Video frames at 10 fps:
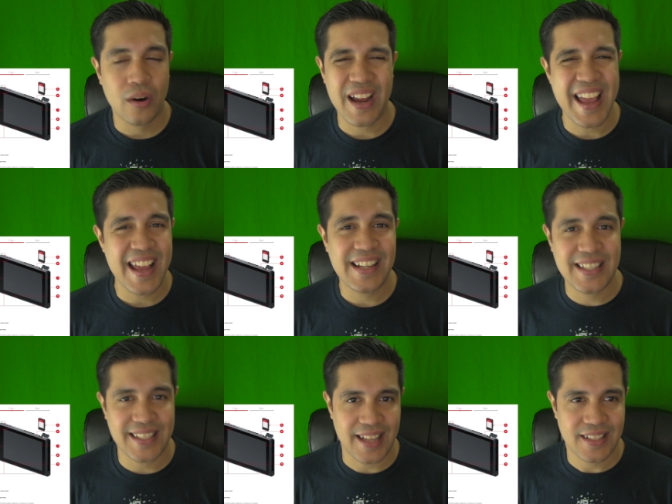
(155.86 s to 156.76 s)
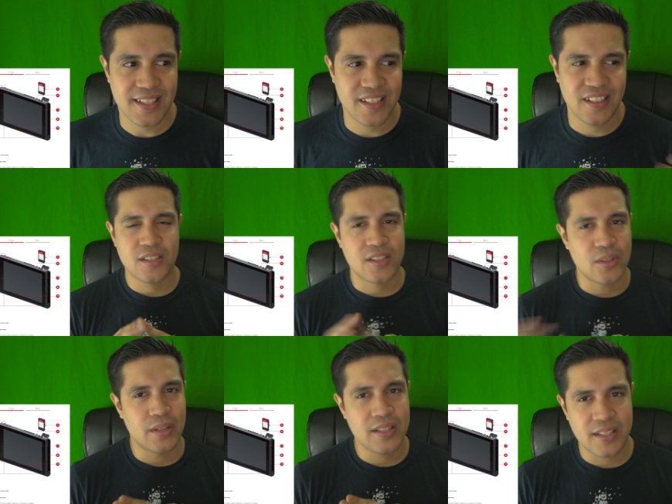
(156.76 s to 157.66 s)
or headsets.
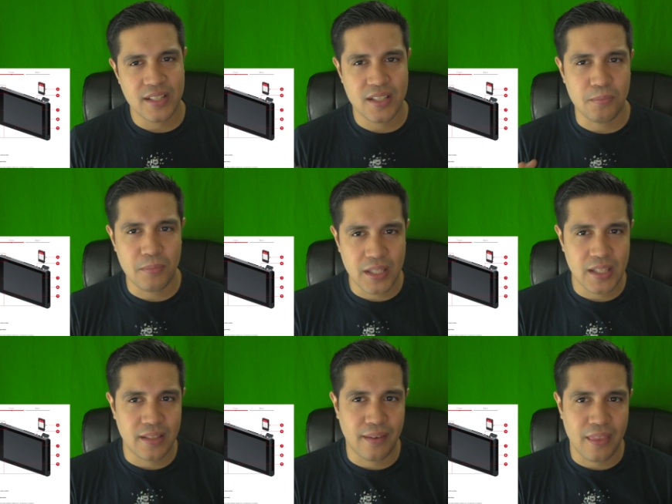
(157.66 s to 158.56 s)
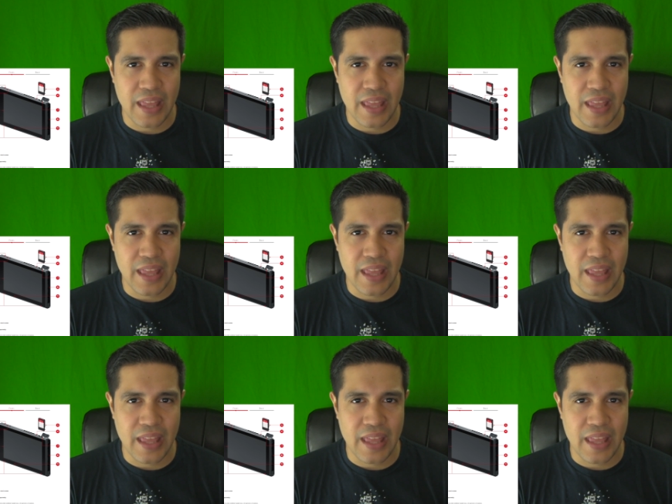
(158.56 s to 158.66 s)
So does this mean